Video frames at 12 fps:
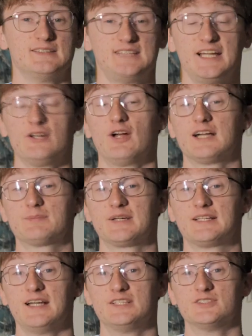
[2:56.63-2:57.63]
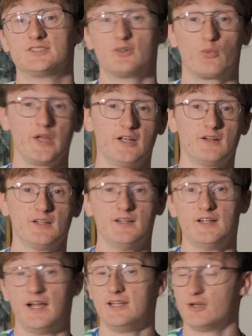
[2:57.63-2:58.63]
Set your expectations to weird
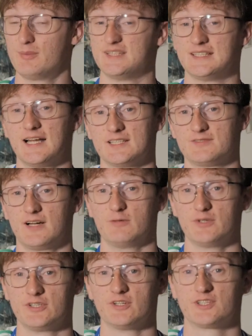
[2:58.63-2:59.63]
and you'll be satisfied with your